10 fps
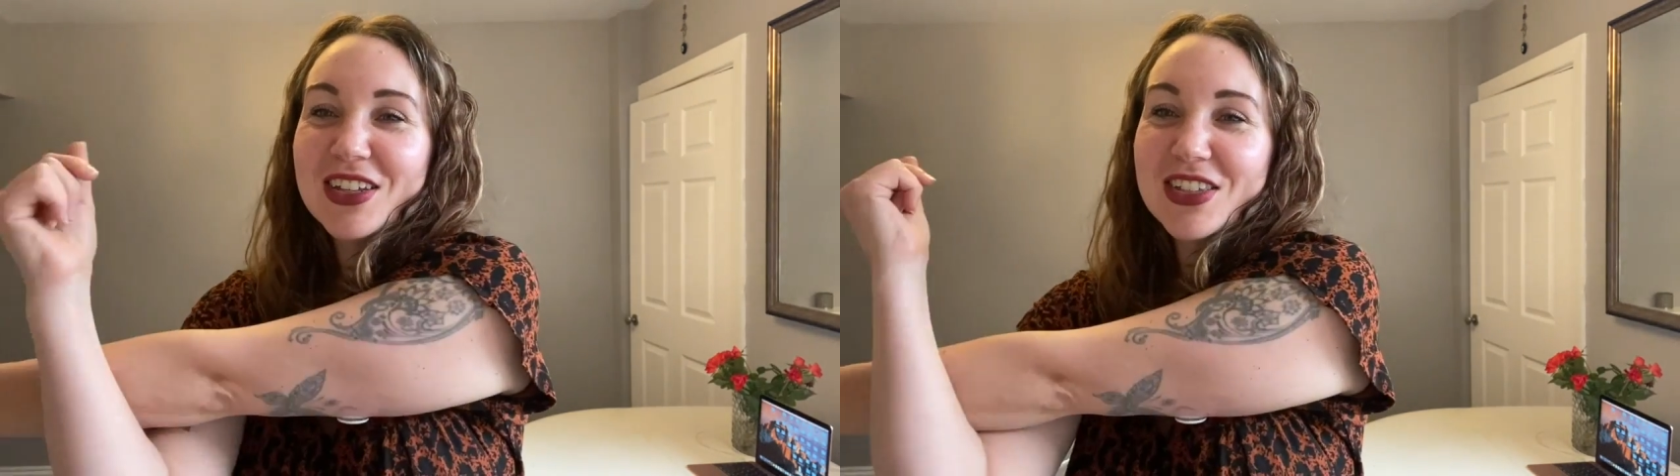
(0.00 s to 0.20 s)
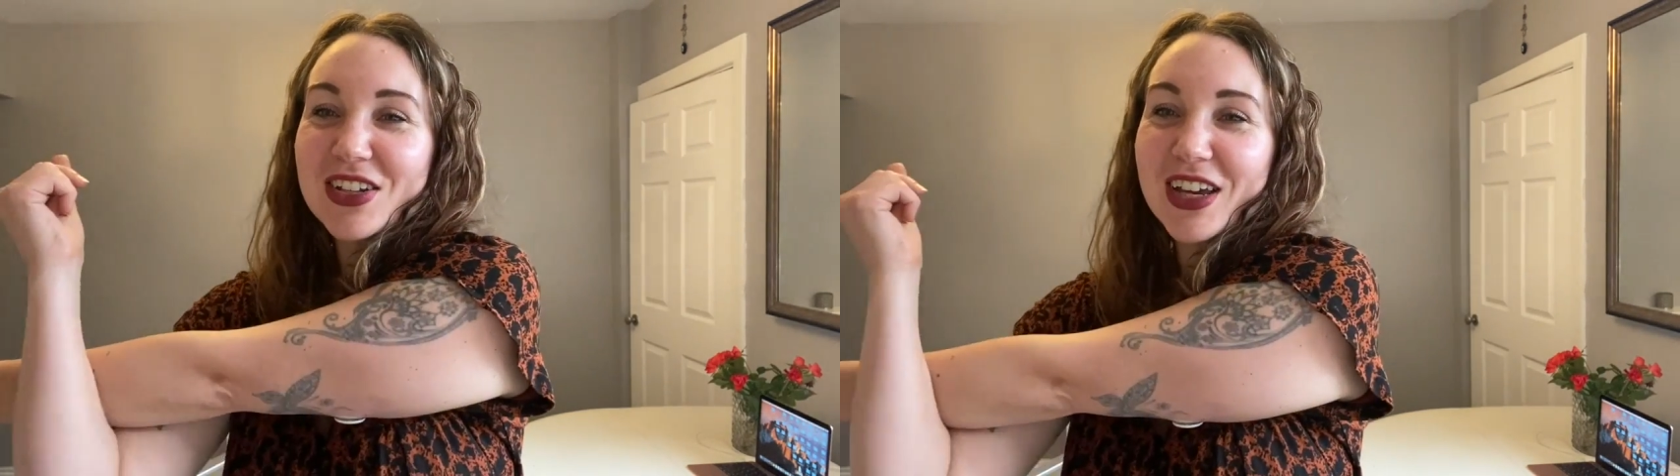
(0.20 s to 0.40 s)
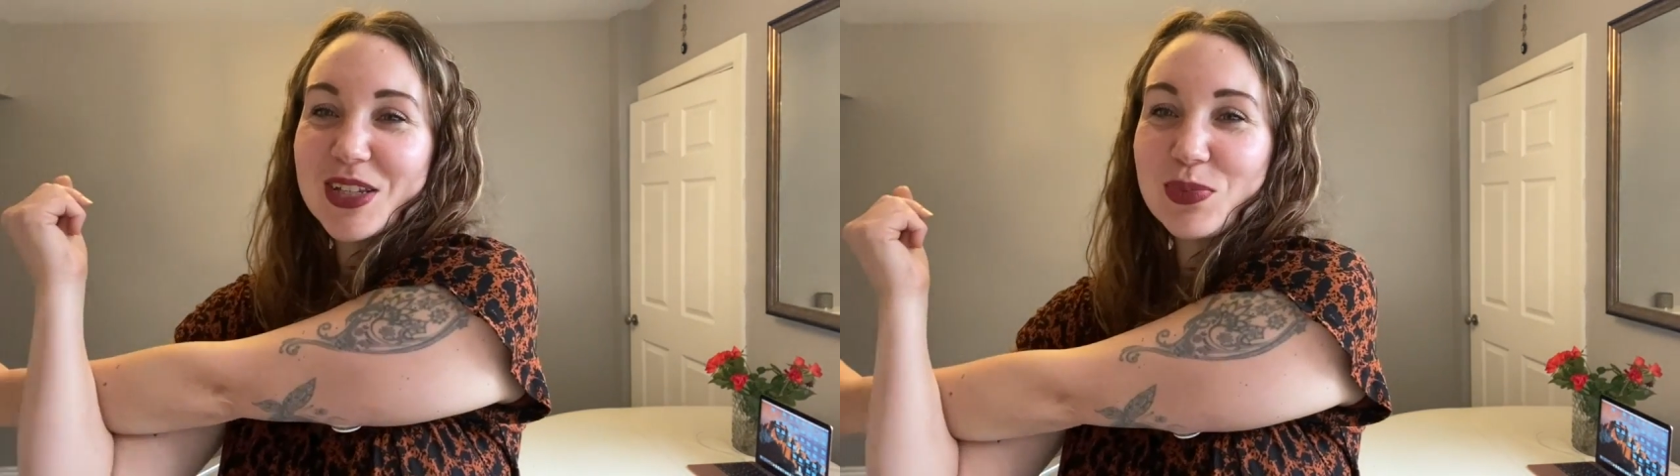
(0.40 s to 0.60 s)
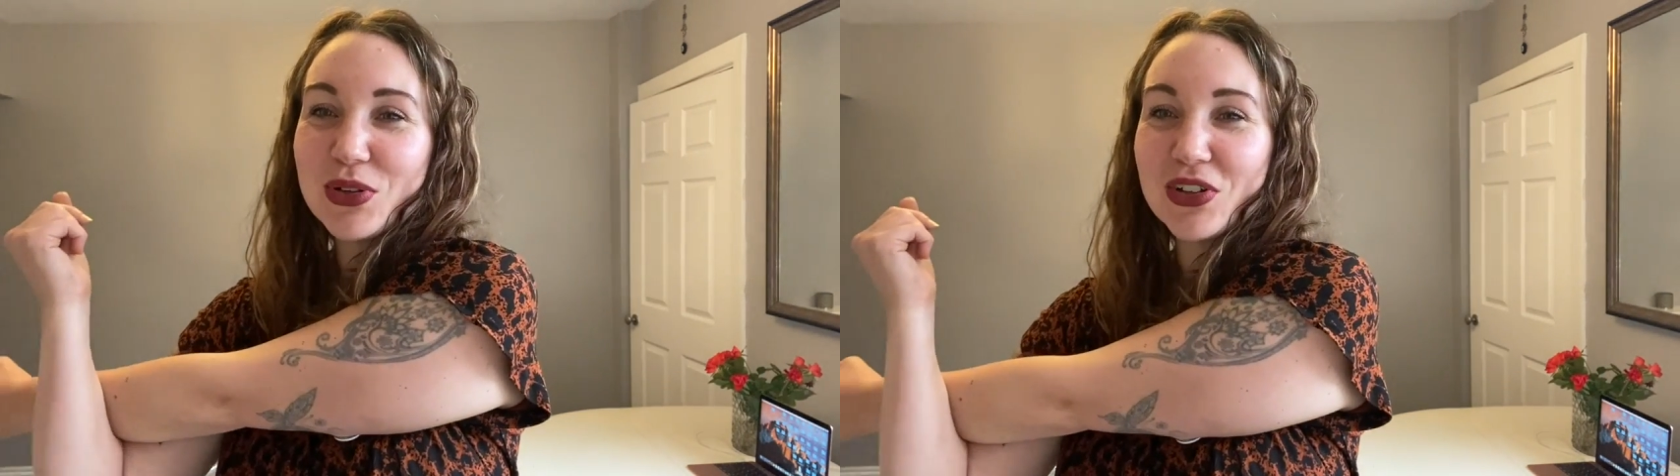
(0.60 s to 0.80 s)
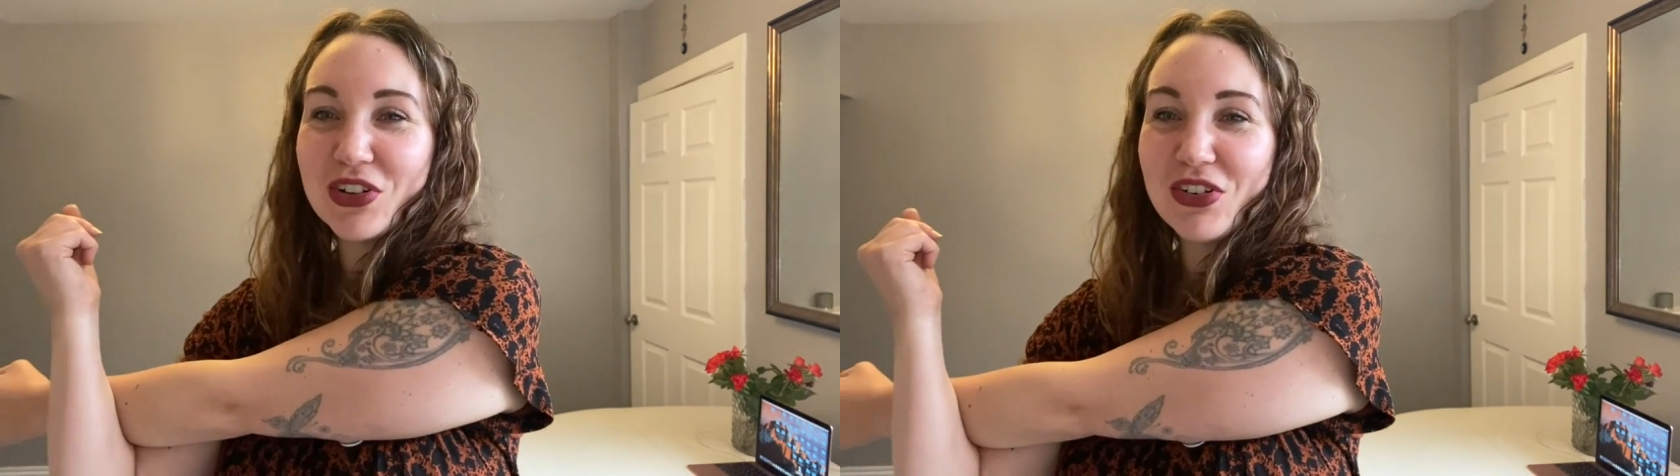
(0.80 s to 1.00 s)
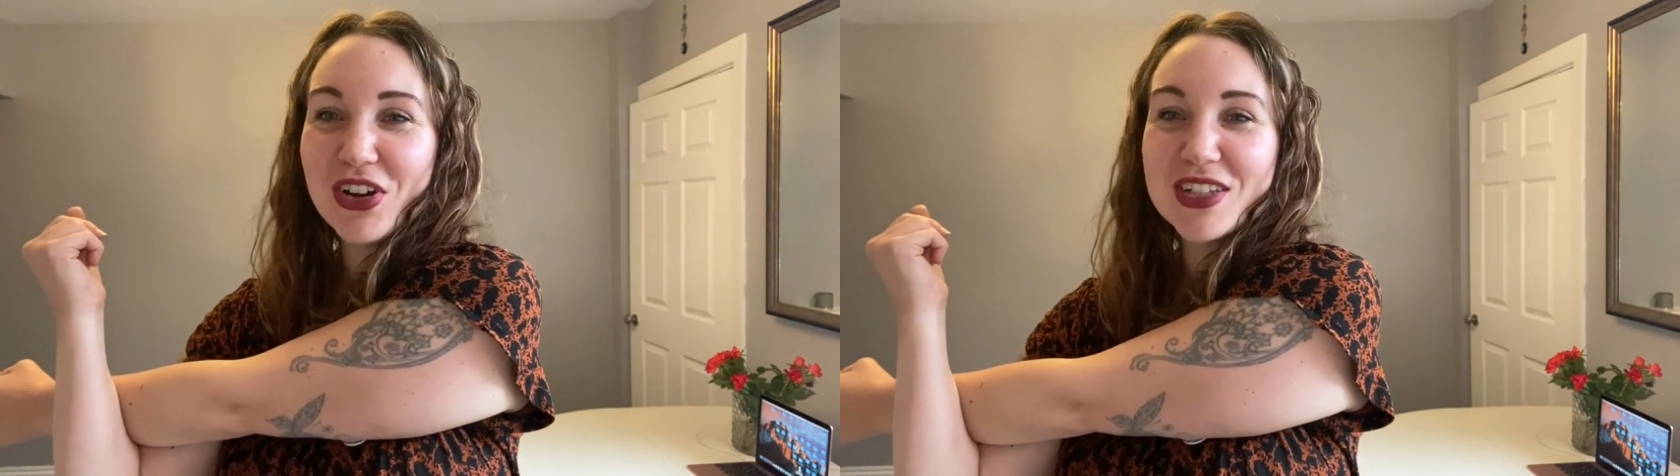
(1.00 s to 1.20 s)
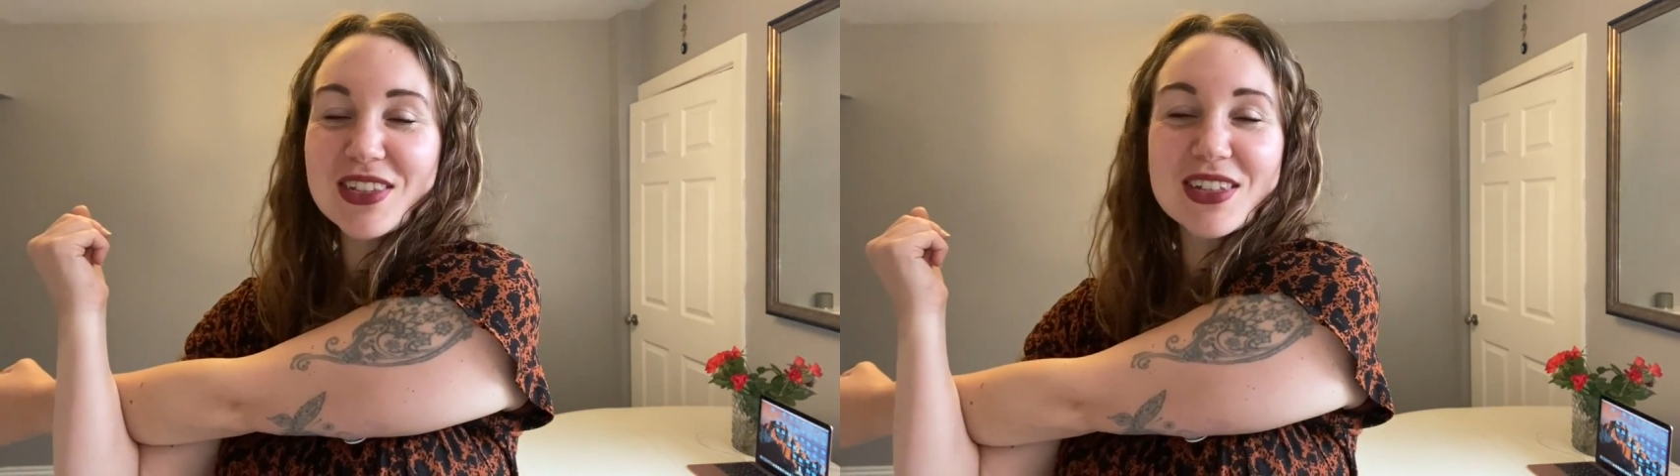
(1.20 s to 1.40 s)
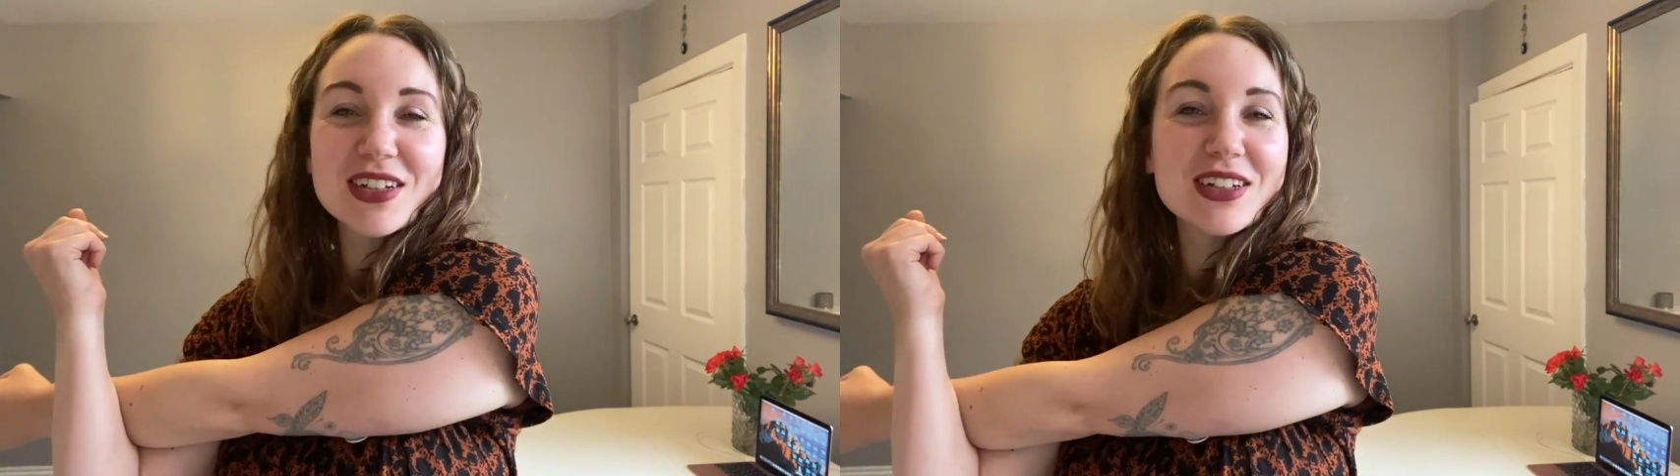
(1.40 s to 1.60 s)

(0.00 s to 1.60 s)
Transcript: So nice pull across,